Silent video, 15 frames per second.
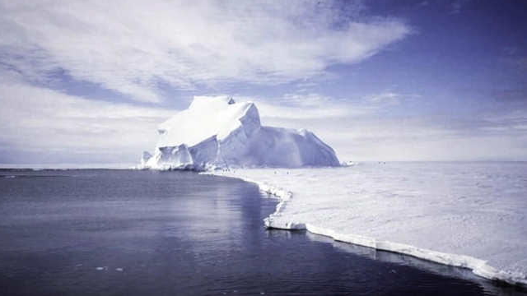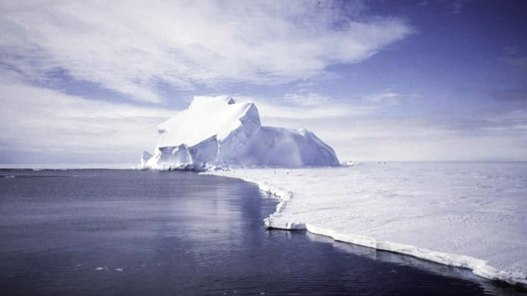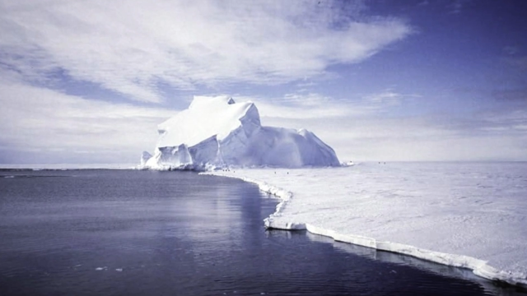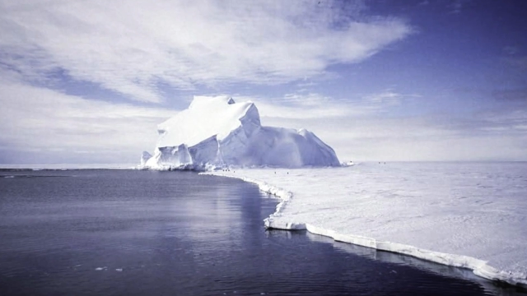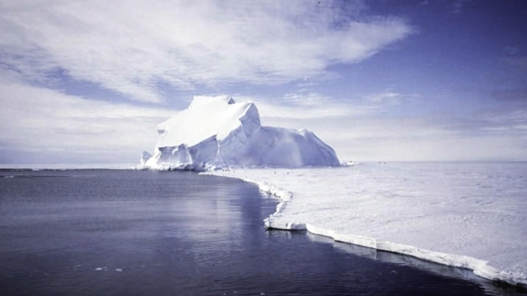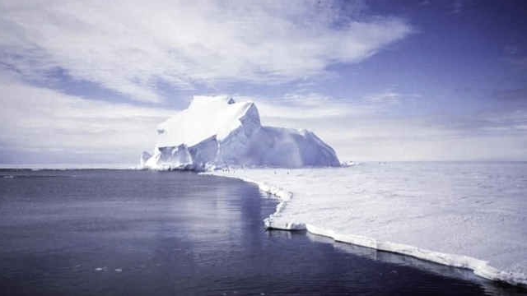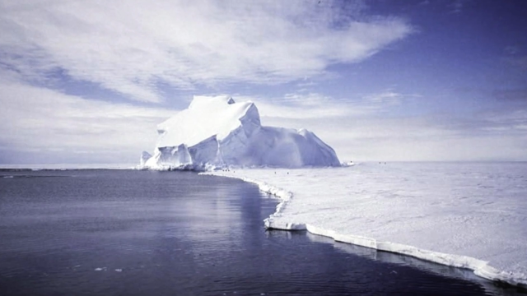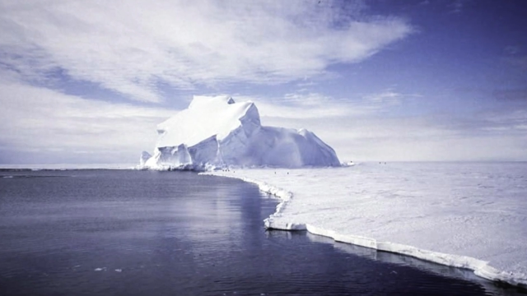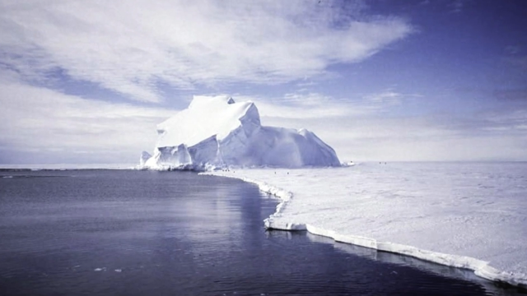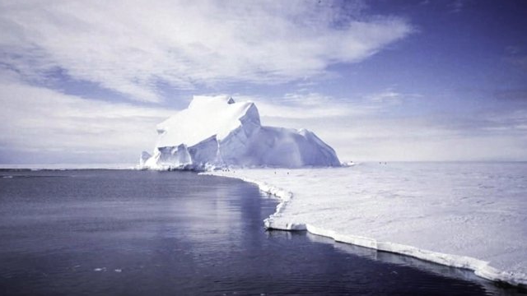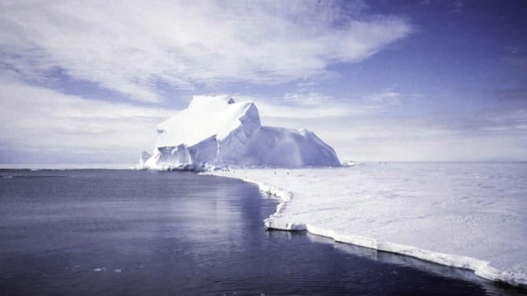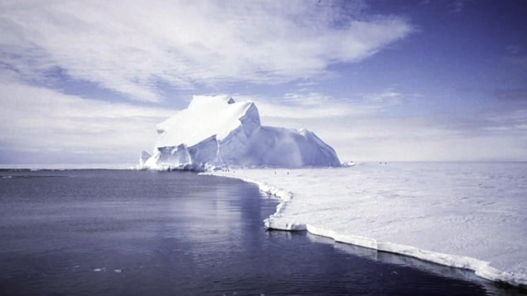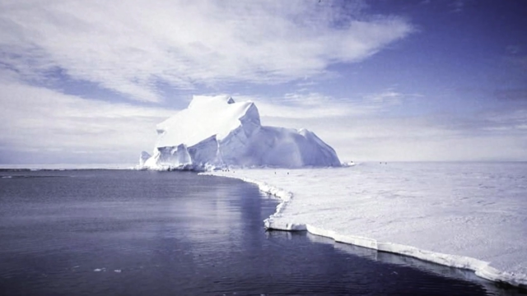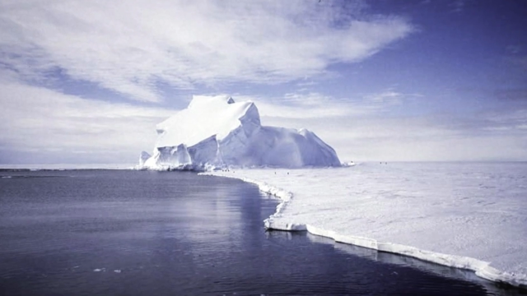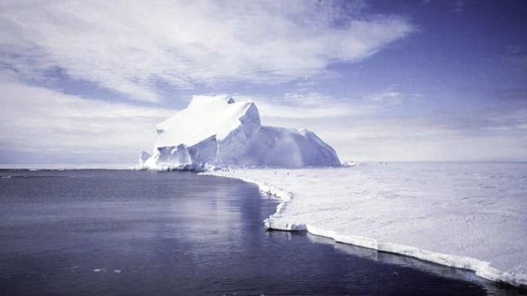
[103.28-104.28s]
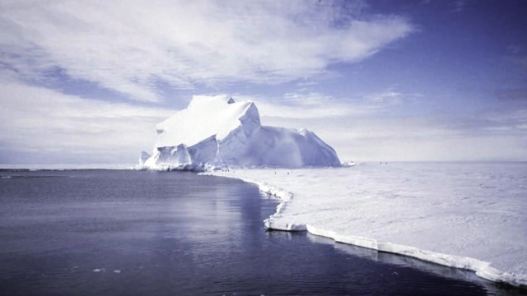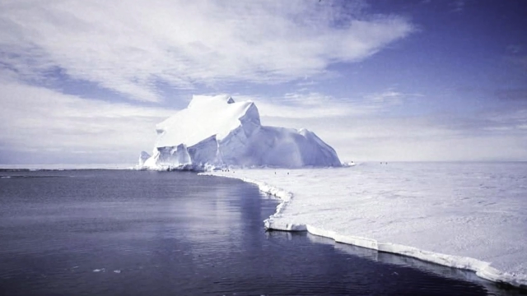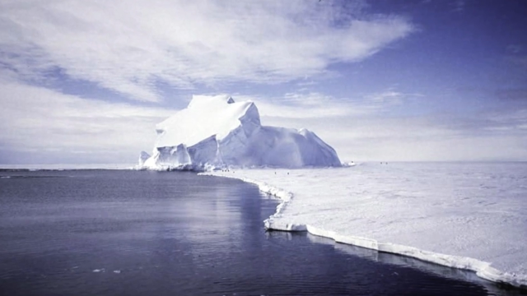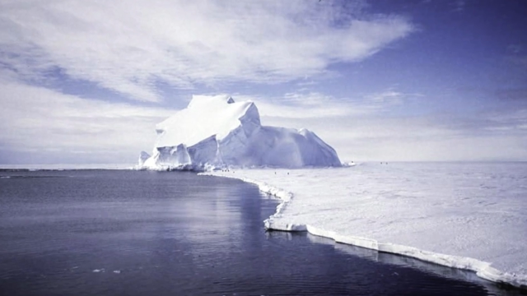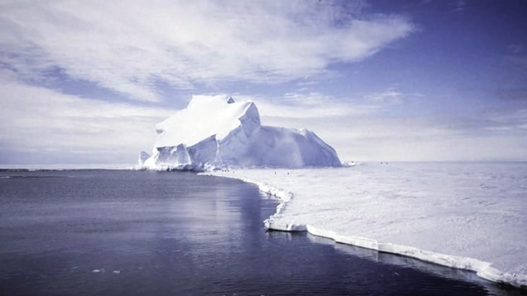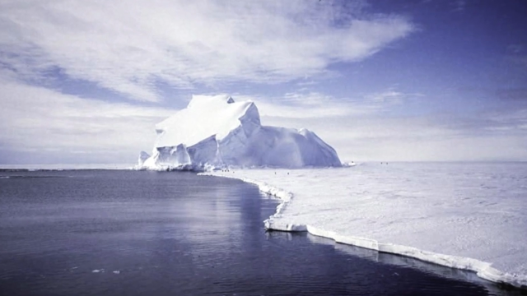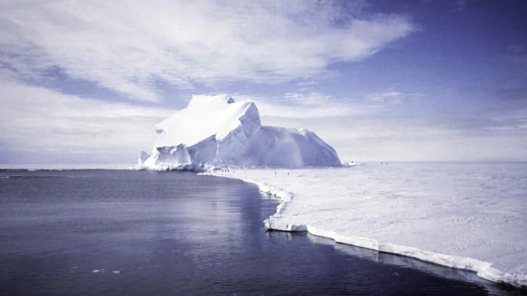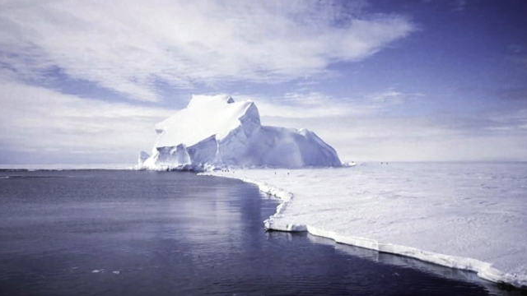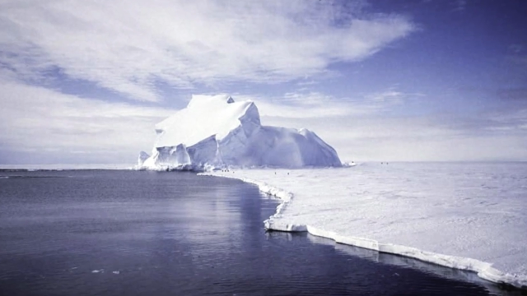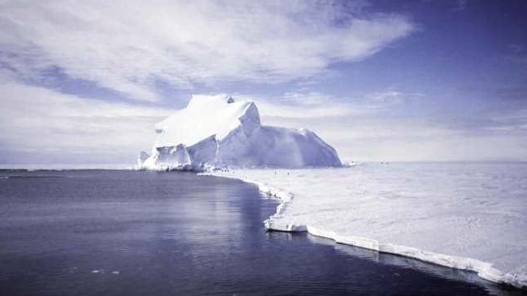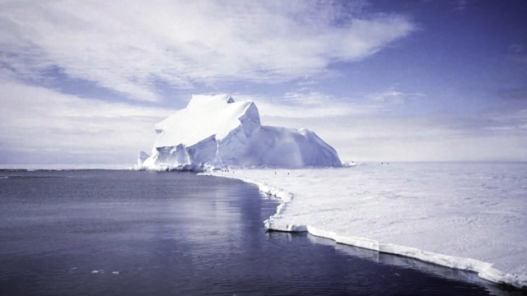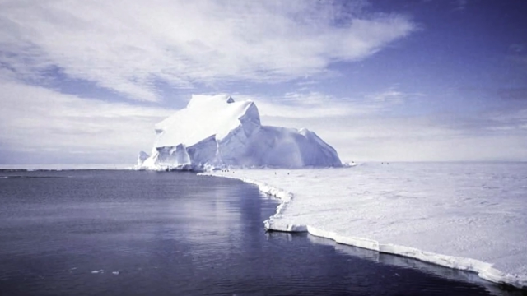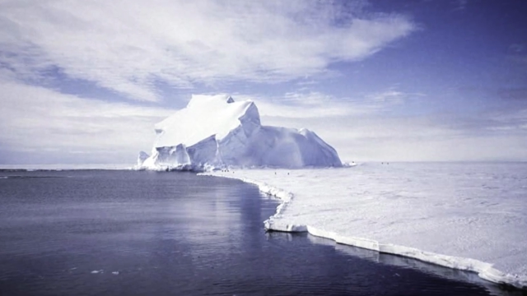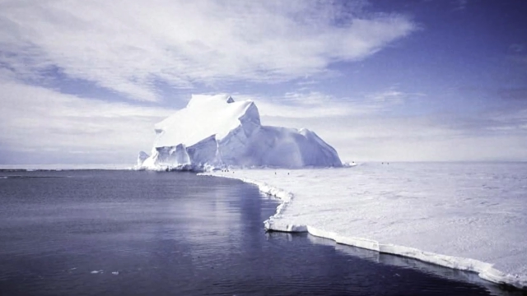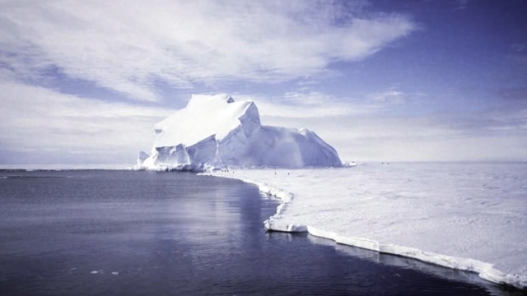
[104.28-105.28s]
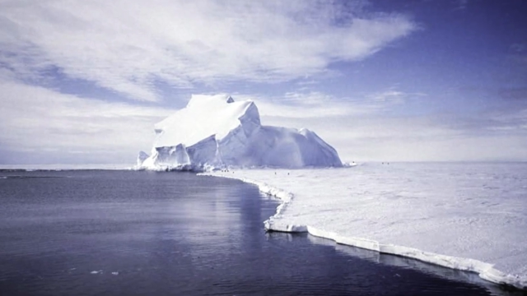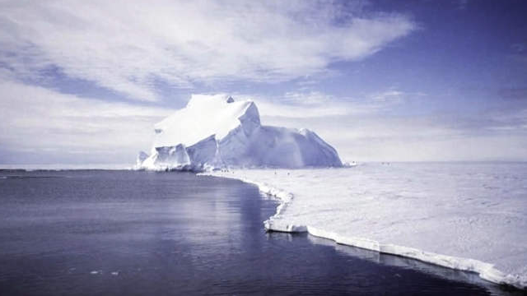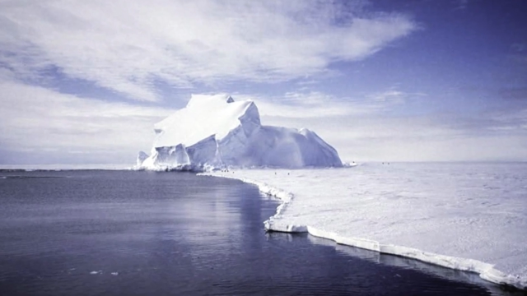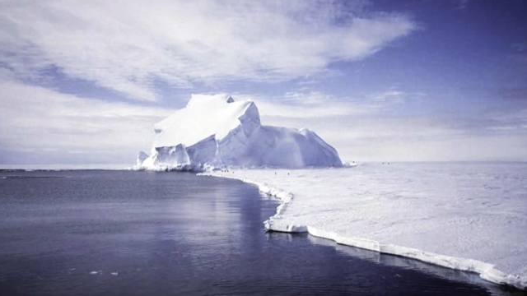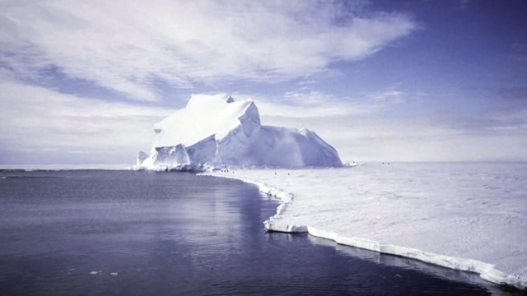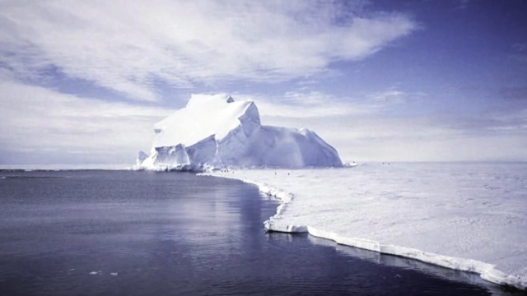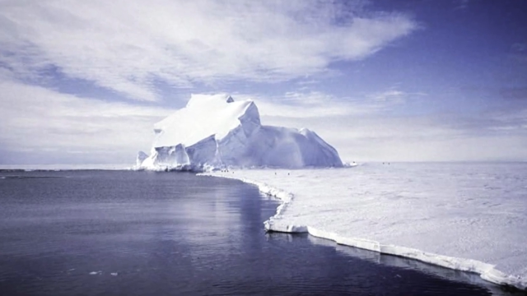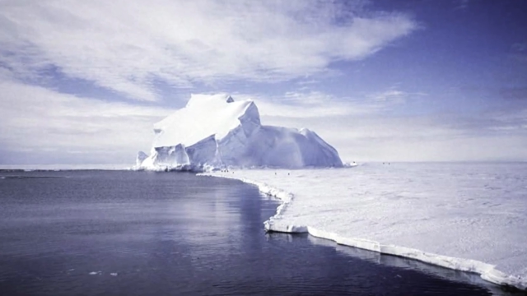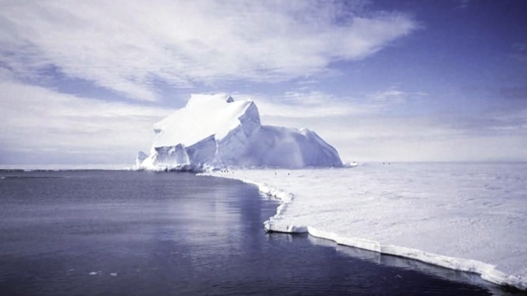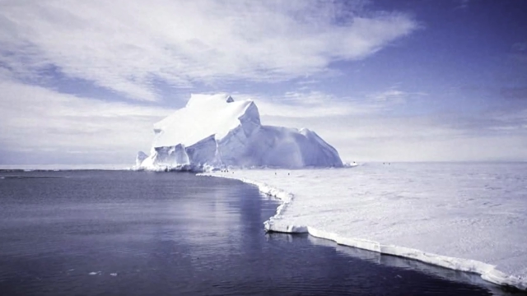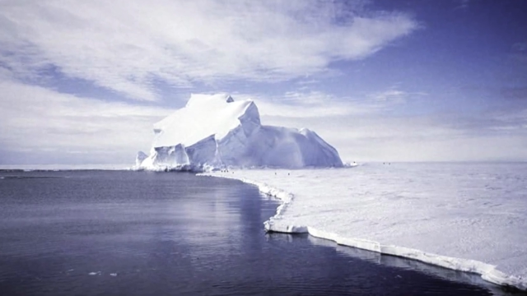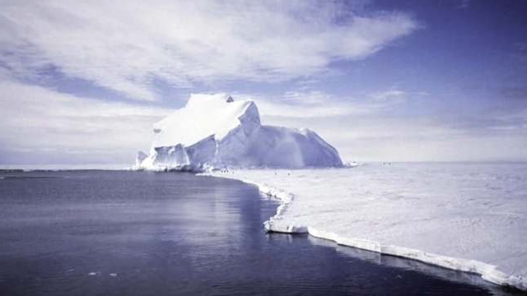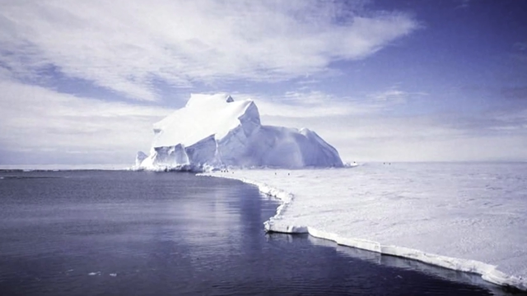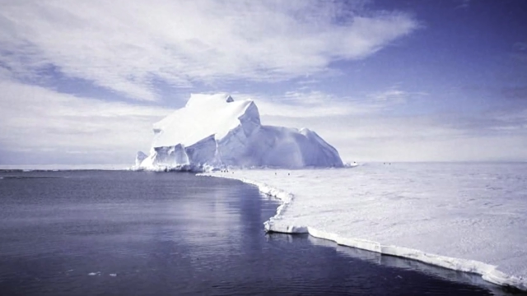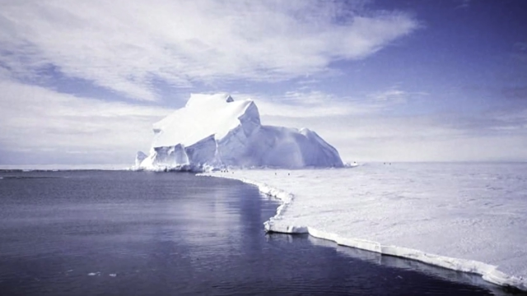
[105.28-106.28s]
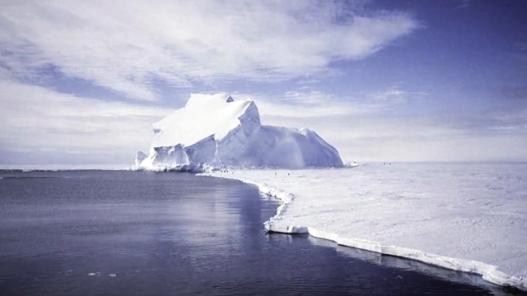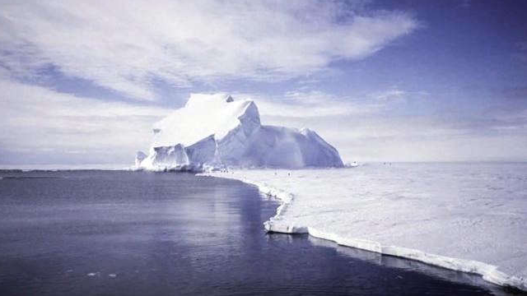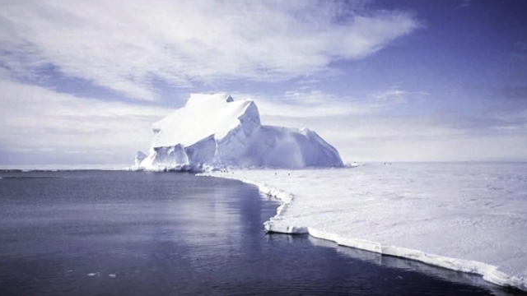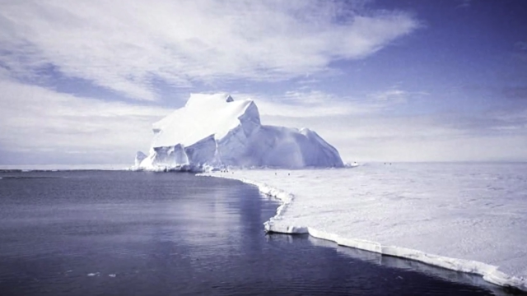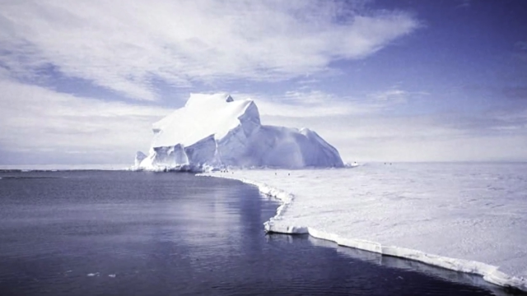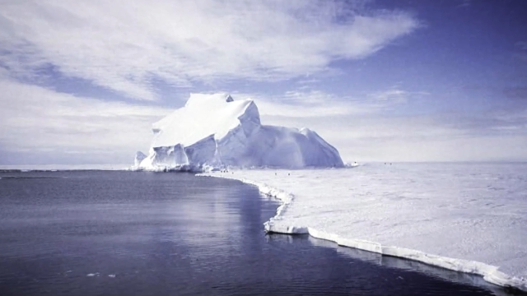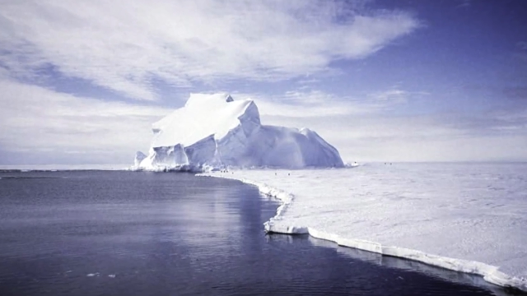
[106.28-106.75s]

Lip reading: (no speaker visible)